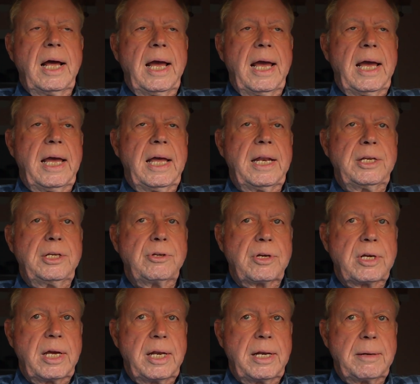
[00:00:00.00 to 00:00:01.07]
and you
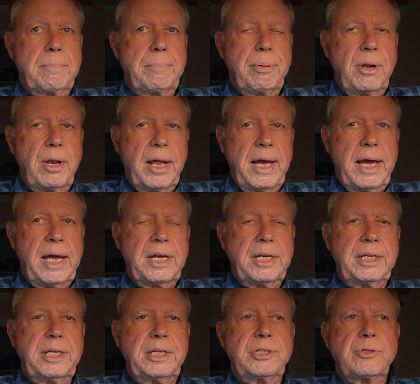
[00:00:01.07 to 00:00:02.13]
can
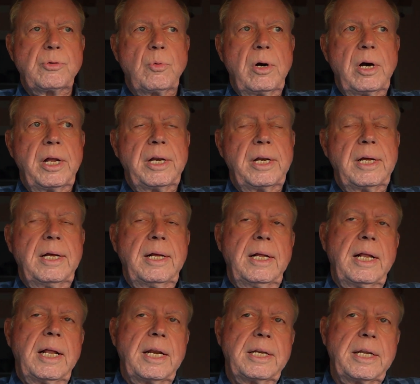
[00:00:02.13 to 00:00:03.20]
plan each one,
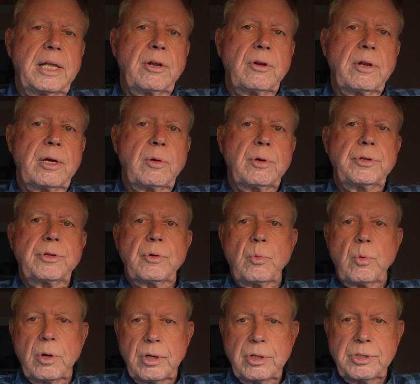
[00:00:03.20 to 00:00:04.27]
not only what the
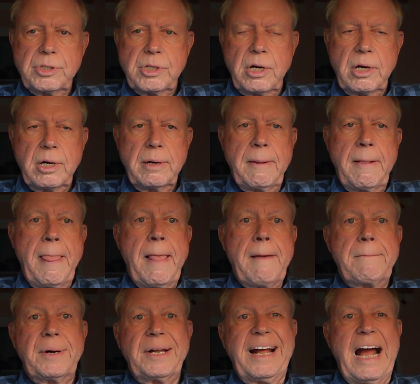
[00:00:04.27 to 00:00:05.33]
words are,
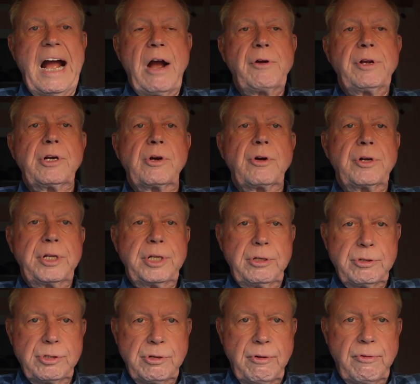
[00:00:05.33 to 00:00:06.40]
but how you're going to
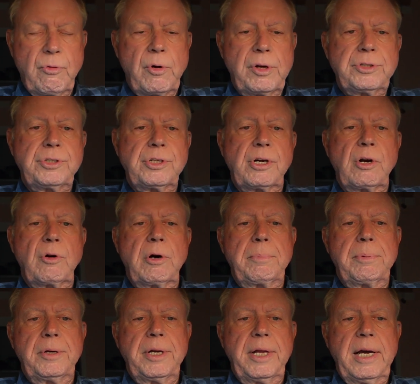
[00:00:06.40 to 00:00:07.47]
use your voice to go
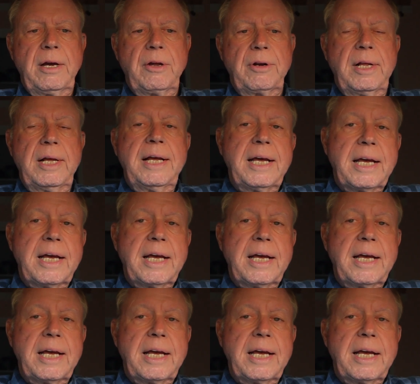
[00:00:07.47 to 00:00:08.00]
up and down.